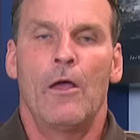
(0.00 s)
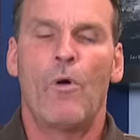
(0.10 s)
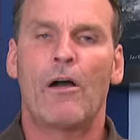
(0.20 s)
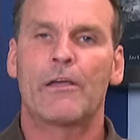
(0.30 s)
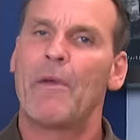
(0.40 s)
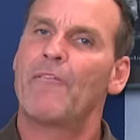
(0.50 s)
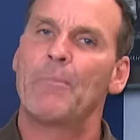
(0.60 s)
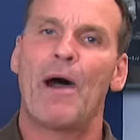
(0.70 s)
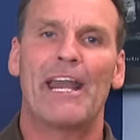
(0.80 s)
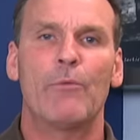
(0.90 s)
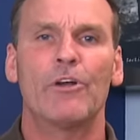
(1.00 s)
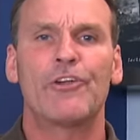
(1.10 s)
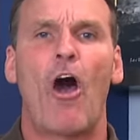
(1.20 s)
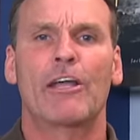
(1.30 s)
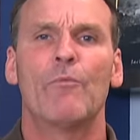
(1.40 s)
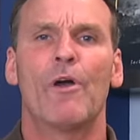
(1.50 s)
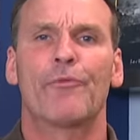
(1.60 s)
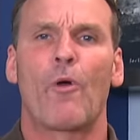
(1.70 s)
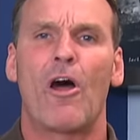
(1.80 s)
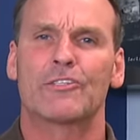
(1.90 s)
Welcome, everybody. We're talking
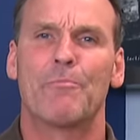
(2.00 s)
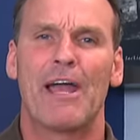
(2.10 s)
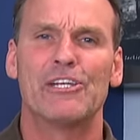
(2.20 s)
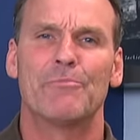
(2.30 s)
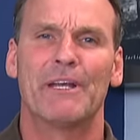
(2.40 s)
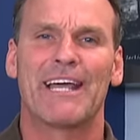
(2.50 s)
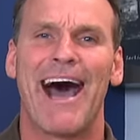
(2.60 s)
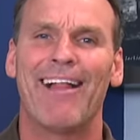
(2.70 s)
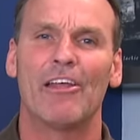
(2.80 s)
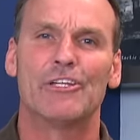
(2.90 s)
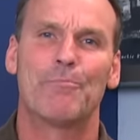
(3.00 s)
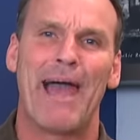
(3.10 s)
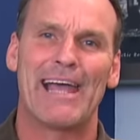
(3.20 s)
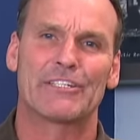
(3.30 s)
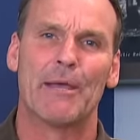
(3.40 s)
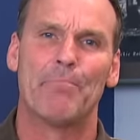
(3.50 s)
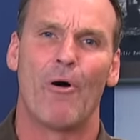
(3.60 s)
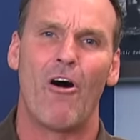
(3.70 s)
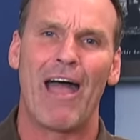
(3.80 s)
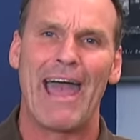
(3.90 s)
with Ross Benjamin, college
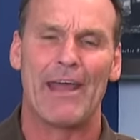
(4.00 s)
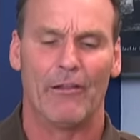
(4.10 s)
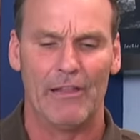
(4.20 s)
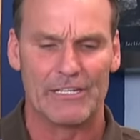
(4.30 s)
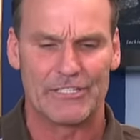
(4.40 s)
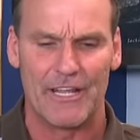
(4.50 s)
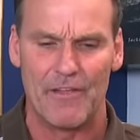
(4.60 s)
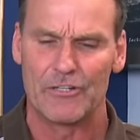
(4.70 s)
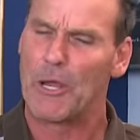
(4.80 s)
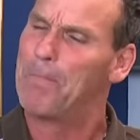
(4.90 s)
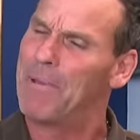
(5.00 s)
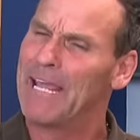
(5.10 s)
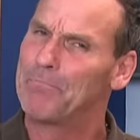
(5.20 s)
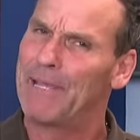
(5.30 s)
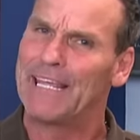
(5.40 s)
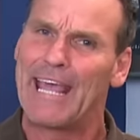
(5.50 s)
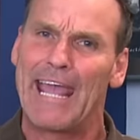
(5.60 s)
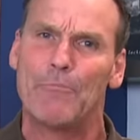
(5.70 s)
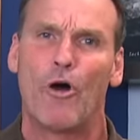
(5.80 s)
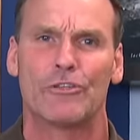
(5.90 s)
basketball analyst, and there's a big, big
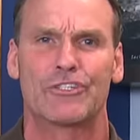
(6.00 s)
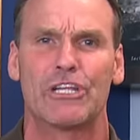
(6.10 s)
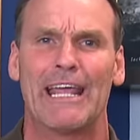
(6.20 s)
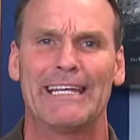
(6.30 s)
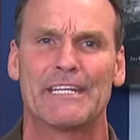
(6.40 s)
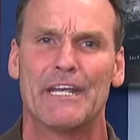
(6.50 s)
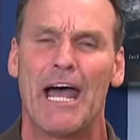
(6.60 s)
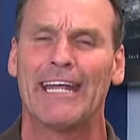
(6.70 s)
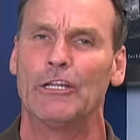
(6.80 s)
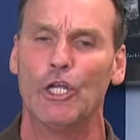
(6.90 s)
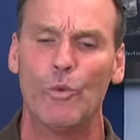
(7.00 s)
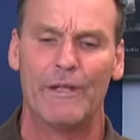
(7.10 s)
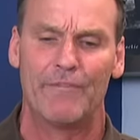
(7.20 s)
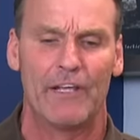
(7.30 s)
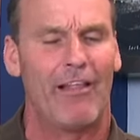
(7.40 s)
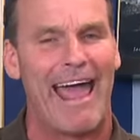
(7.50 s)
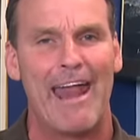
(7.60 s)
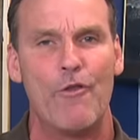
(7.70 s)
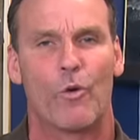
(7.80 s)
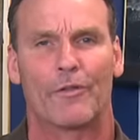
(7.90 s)
game on slate tonight Louisville
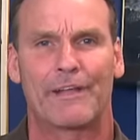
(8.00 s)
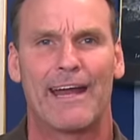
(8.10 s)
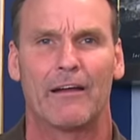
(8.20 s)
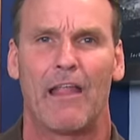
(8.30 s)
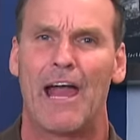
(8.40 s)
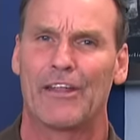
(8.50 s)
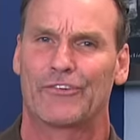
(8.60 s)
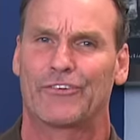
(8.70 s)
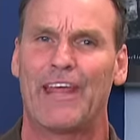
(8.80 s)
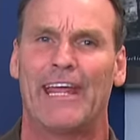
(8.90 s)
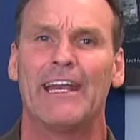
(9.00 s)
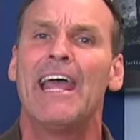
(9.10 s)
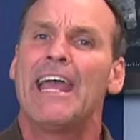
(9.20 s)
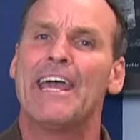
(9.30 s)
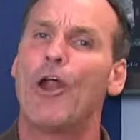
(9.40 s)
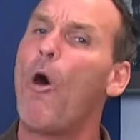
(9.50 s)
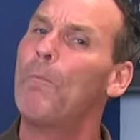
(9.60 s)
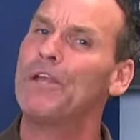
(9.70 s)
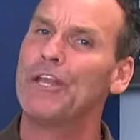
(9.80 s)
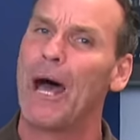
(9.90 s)
at North Carolina State. It
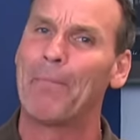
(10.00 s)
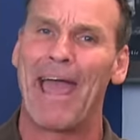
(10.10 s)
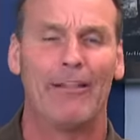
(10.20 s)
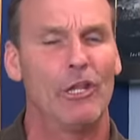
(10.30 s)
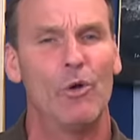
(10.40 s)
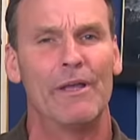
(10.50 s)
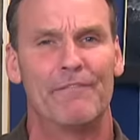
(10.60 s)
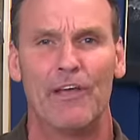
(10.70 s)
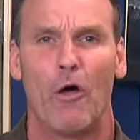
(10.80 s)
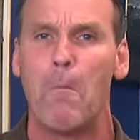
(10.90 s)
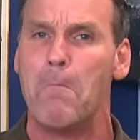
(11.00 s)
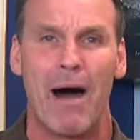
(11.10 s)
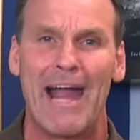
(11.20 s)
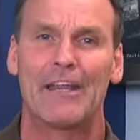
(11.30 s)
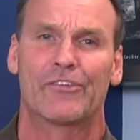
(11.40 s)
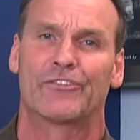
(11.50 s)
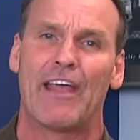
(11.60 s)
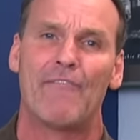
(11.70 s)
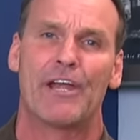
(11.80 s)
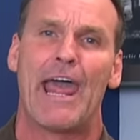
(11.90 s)
opened up at Louisville minus
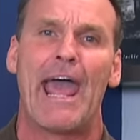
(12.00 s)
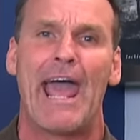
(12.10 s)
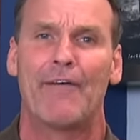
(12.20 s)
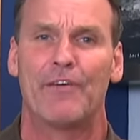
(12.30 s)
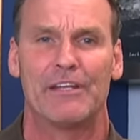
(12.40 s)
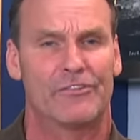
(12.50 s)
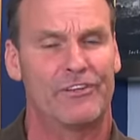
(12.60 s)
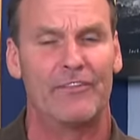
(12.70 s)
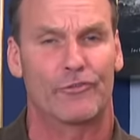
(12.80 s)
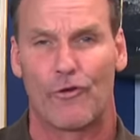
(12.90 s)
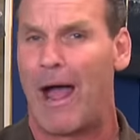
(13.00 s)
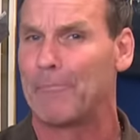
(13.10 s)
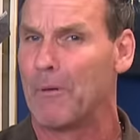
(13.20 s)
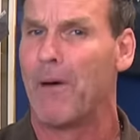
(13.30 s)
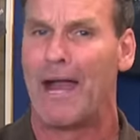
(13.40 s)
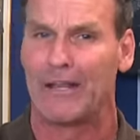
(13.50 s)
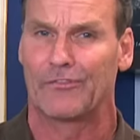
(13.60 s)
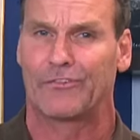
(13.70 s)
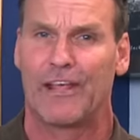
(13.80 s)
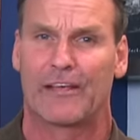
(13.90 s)
seven and a half. It has since dropped to
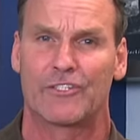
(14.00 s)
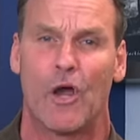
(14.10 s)
minus six.